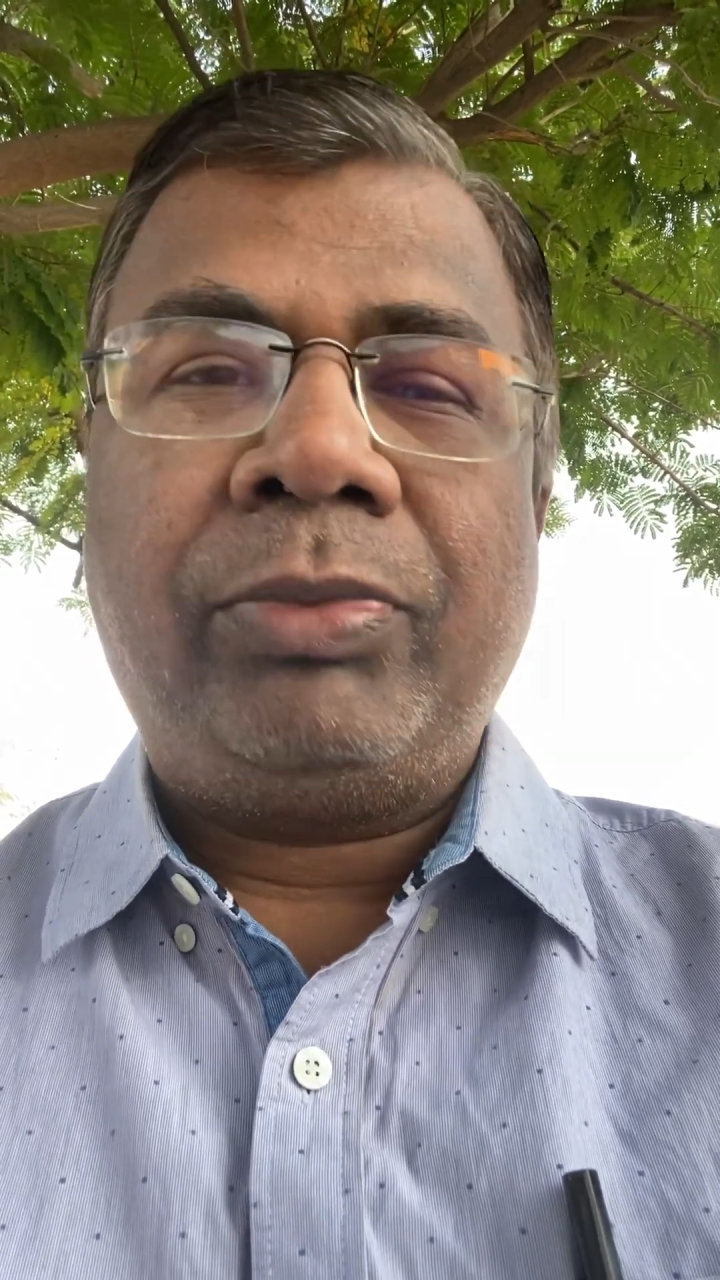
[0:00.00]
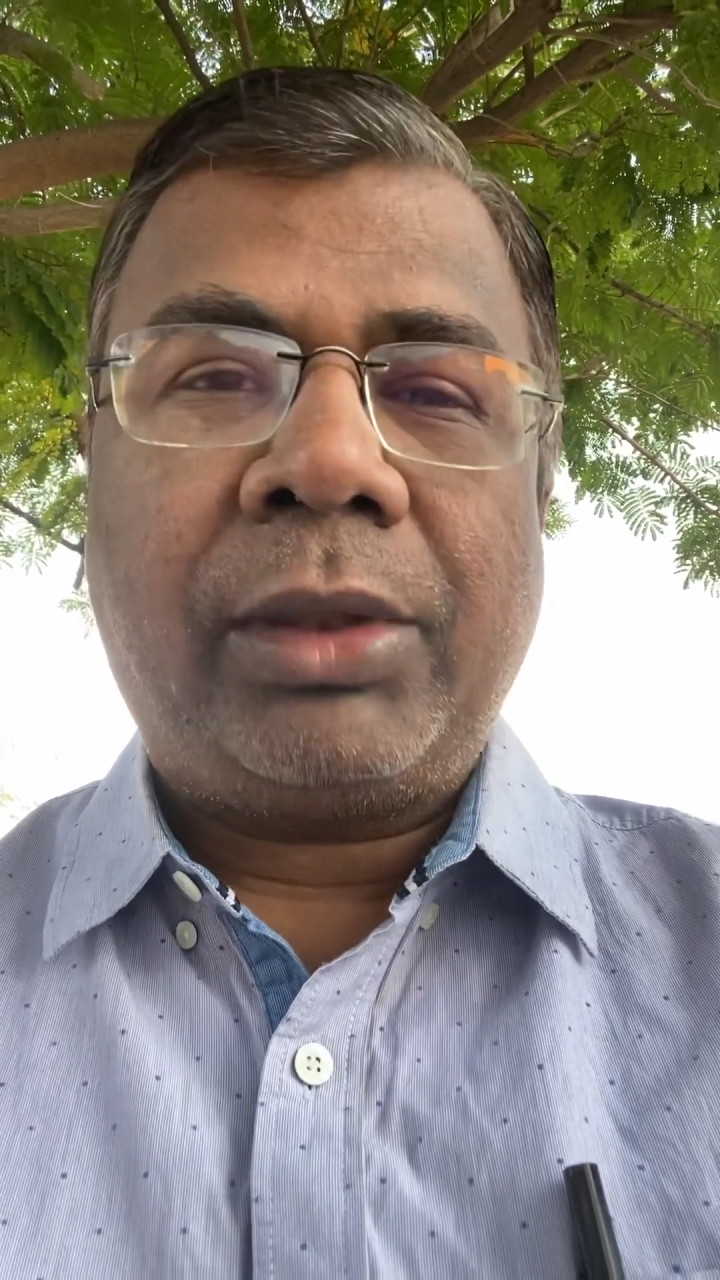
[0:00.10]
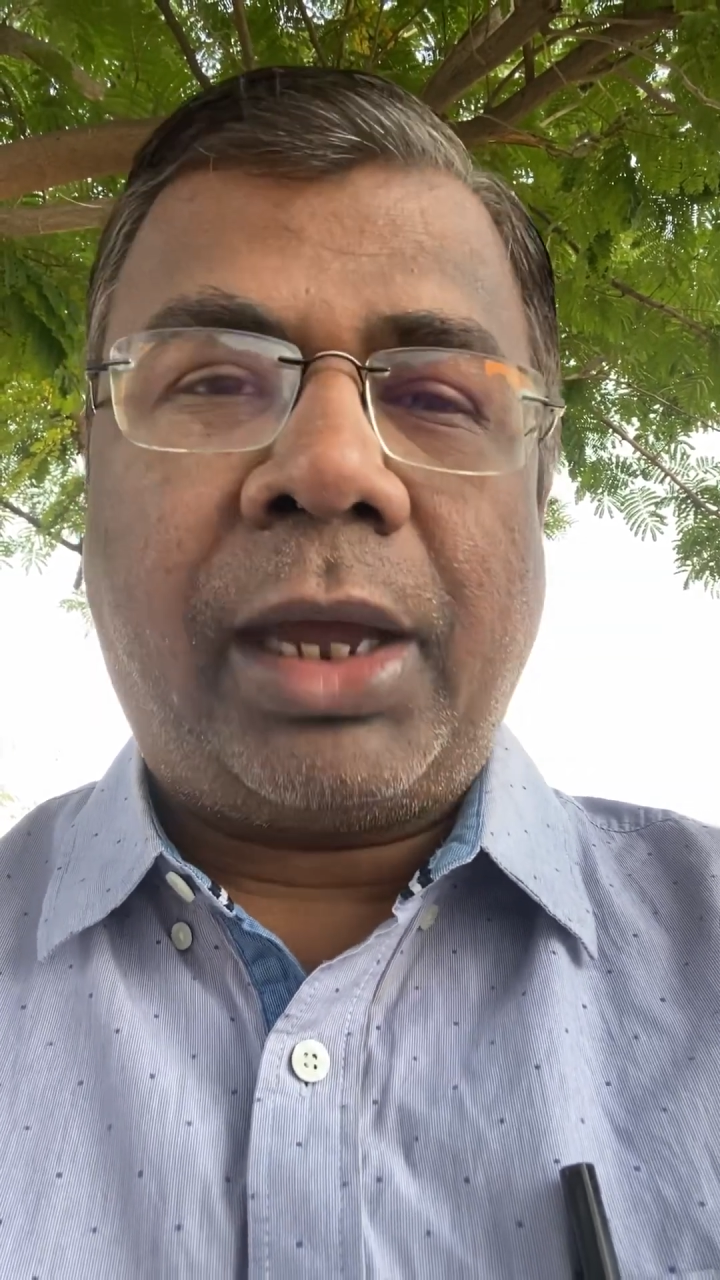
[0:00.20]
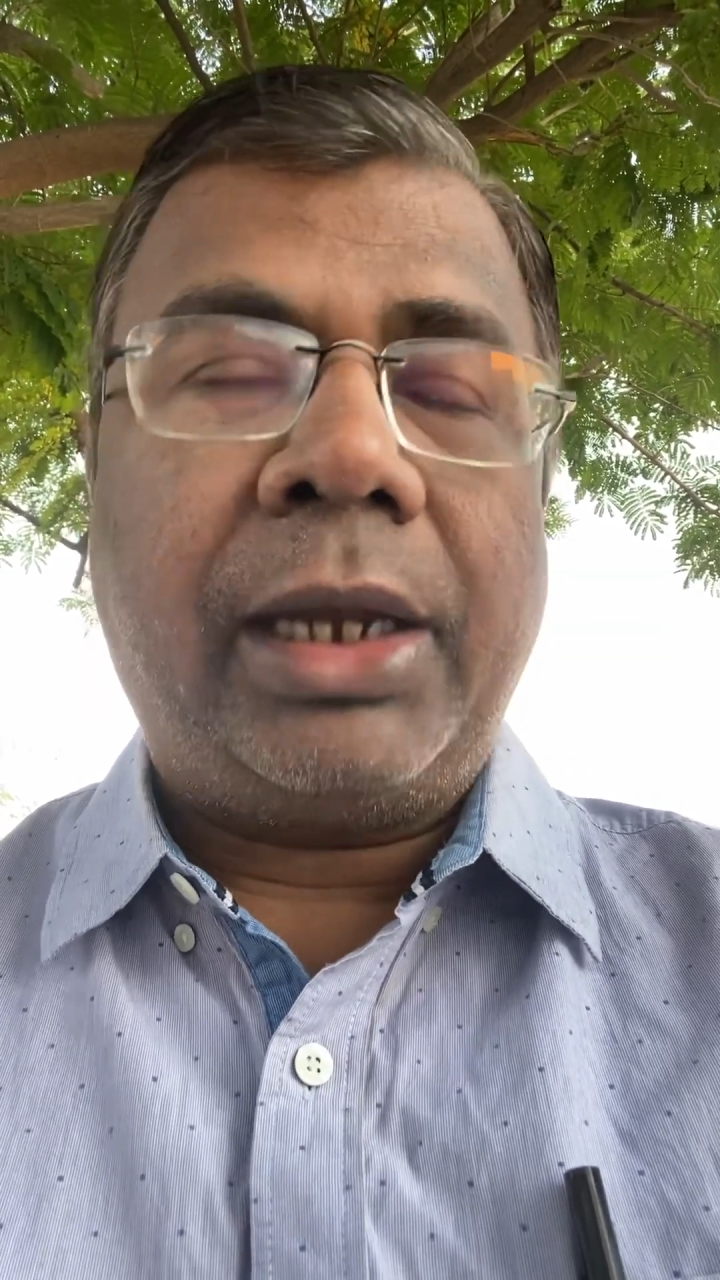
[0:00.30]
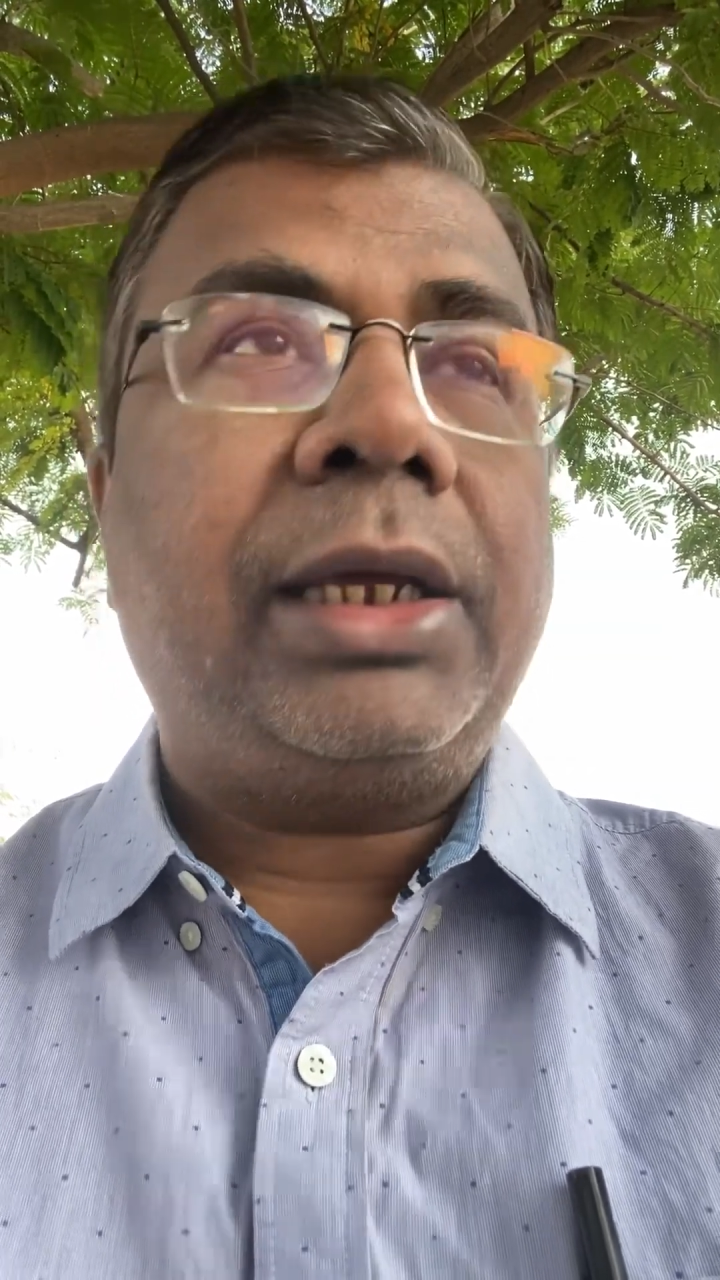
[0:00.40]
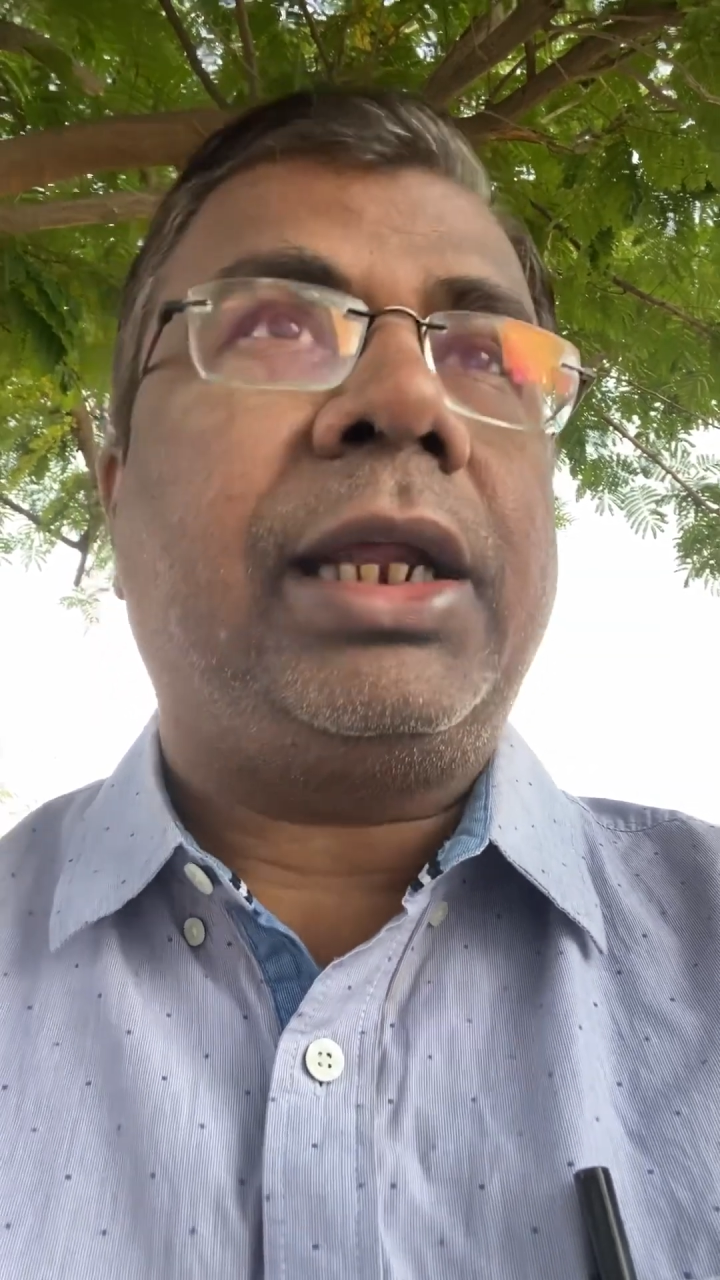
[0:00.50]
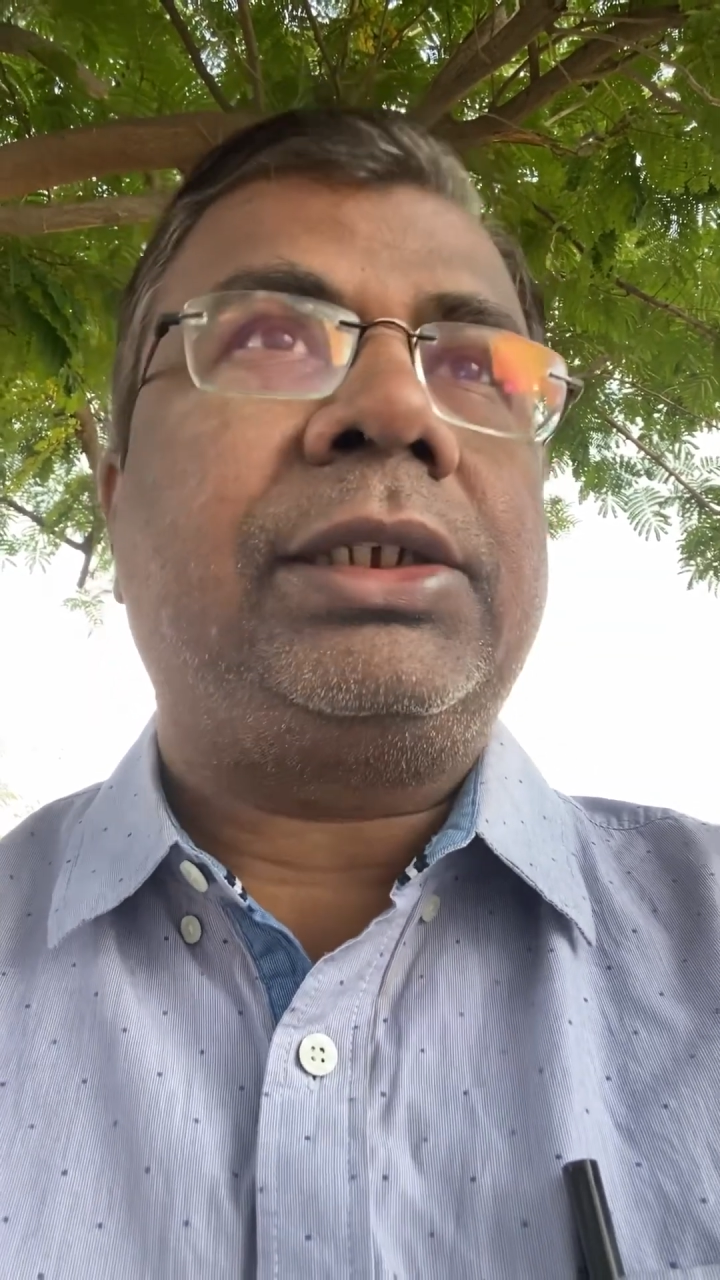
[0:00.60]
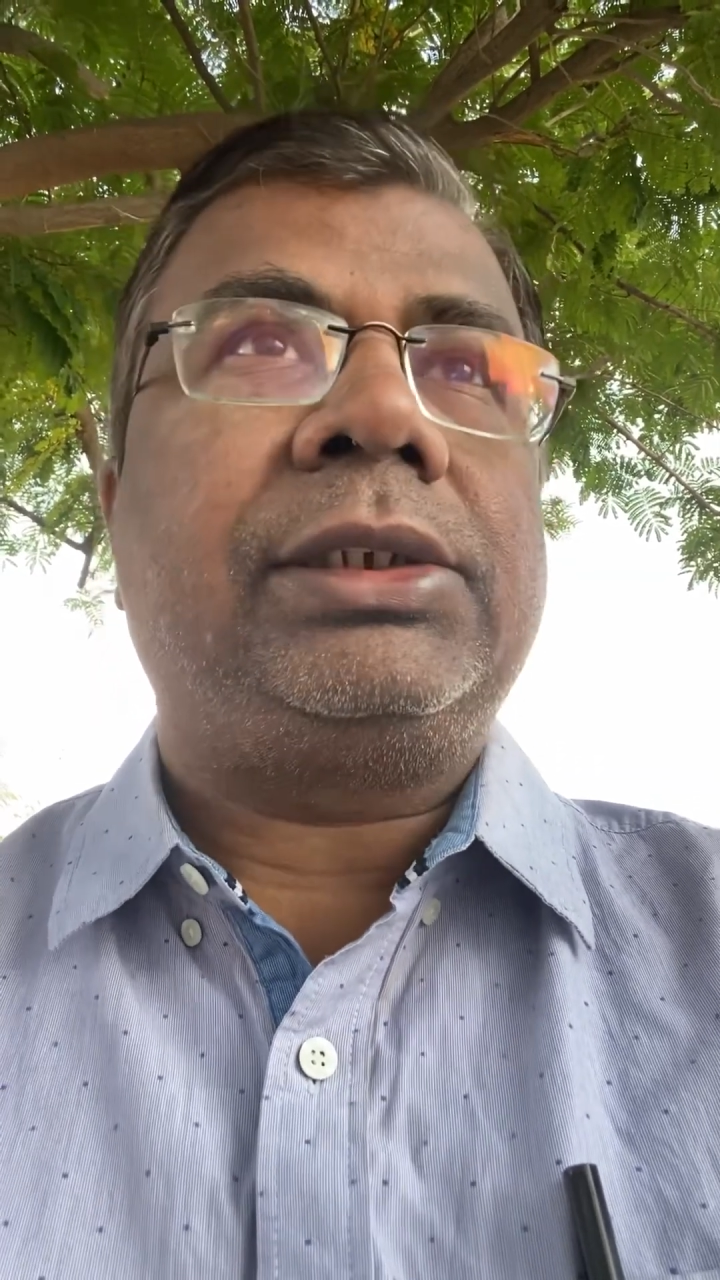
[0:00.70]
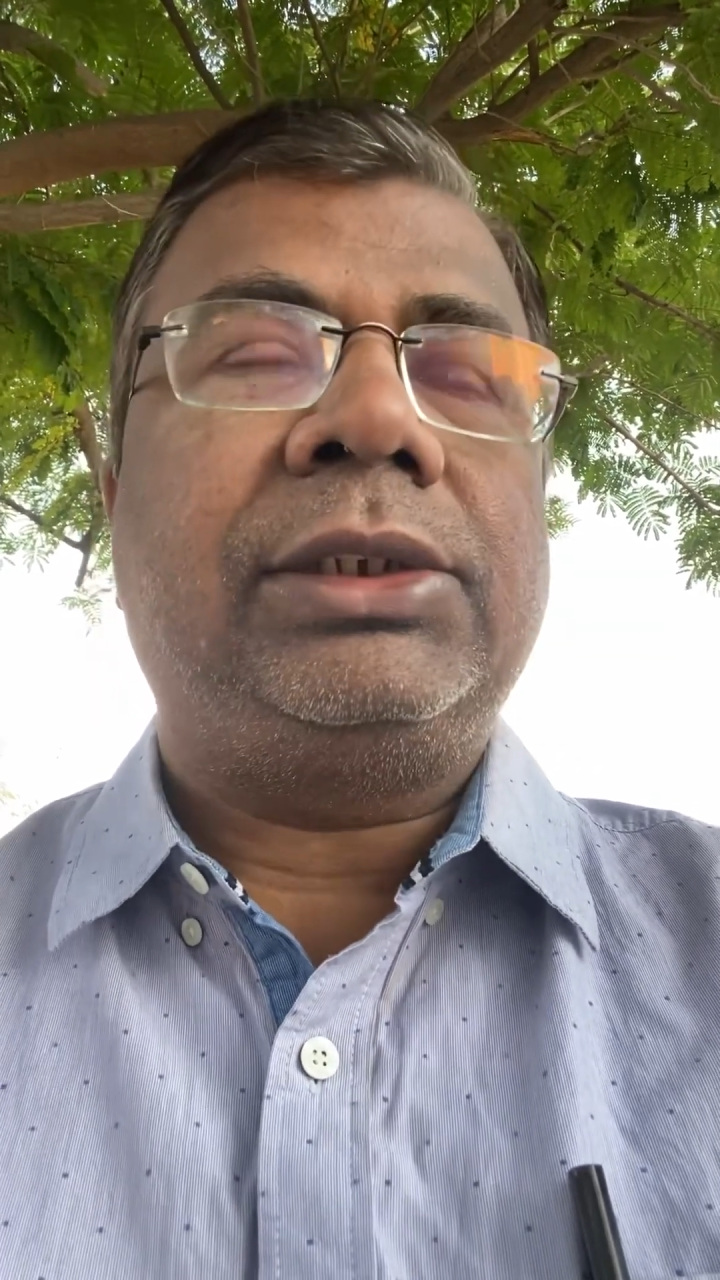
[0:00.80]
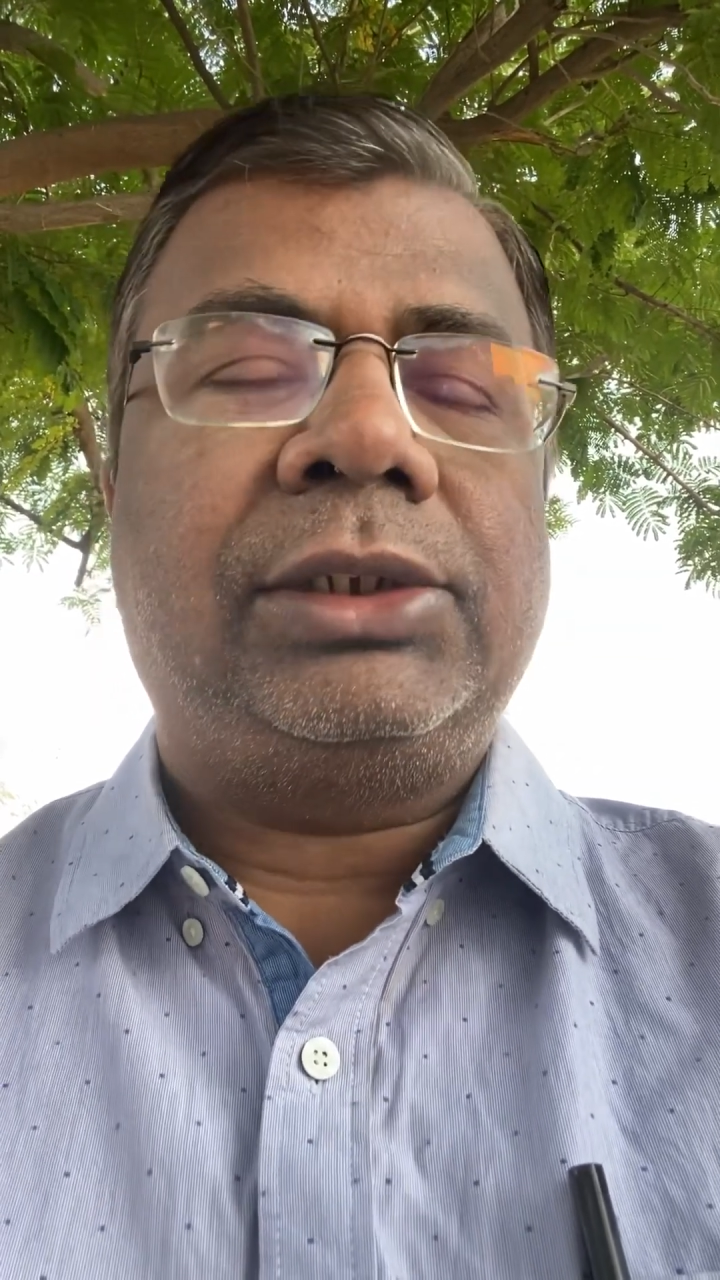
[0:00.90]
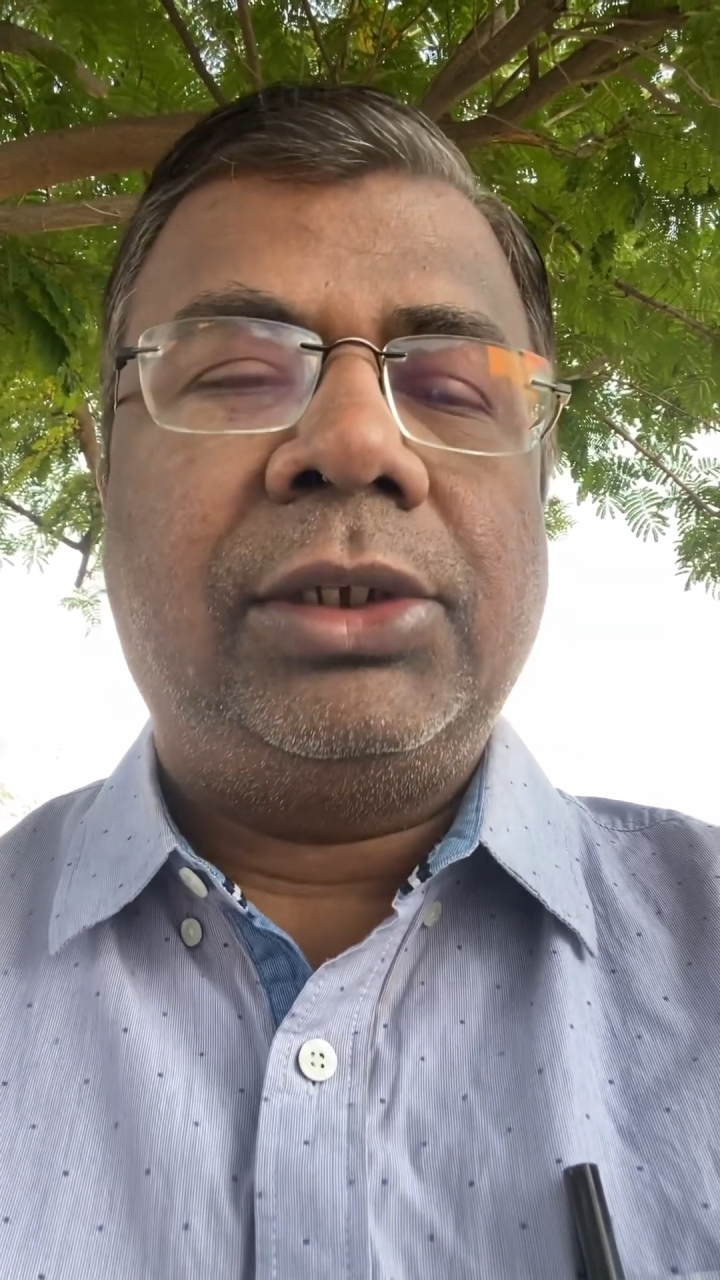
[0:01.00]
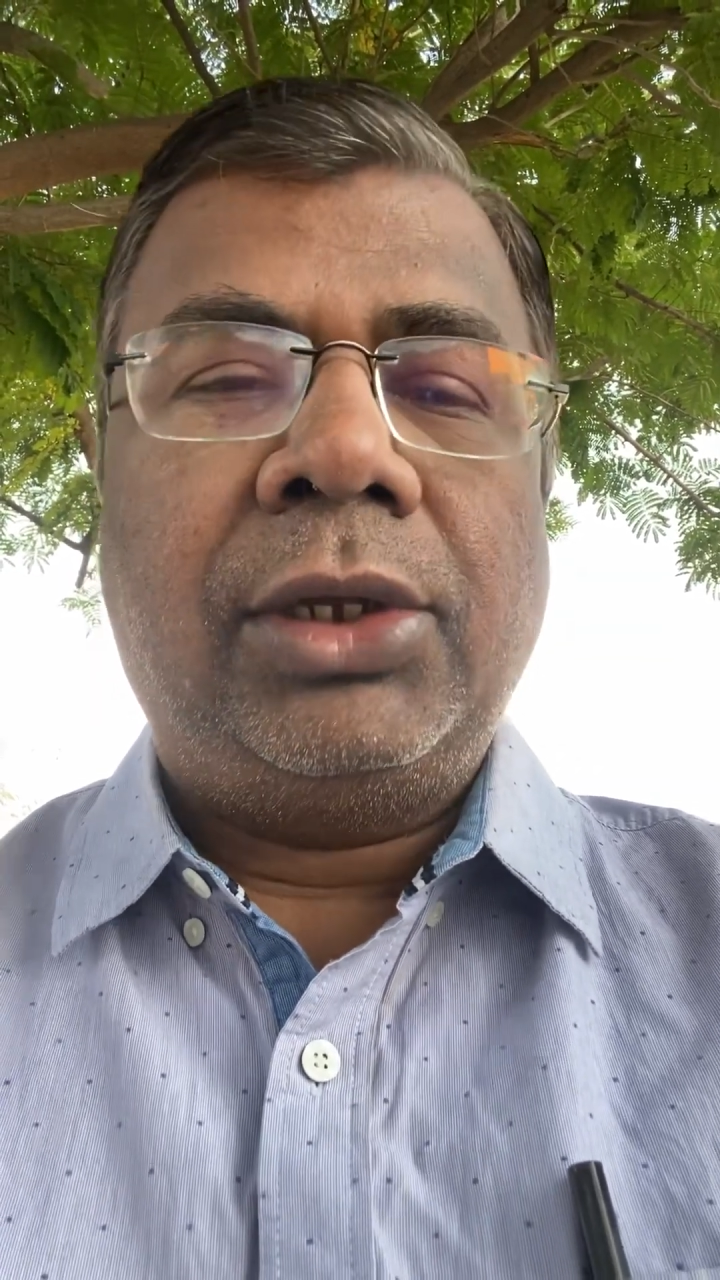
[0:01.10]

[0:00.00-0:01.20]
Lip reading: and gracilis.